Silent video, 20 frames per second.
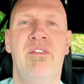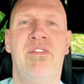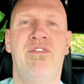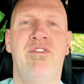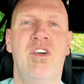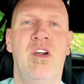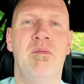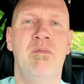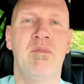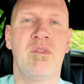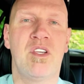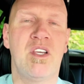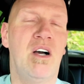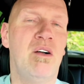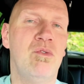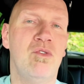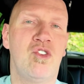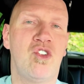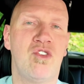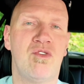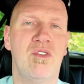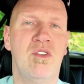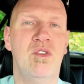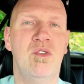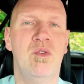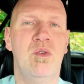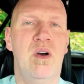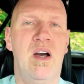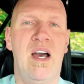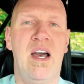from
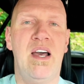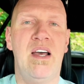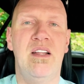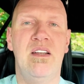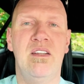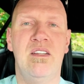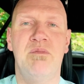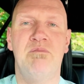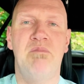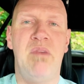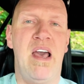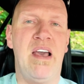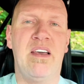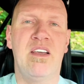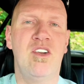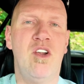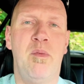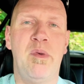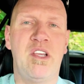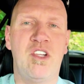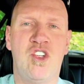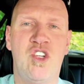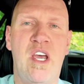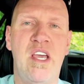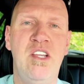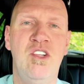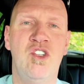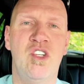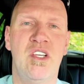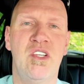cultural and economic
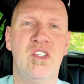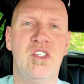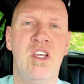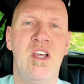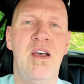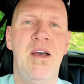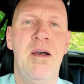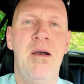changes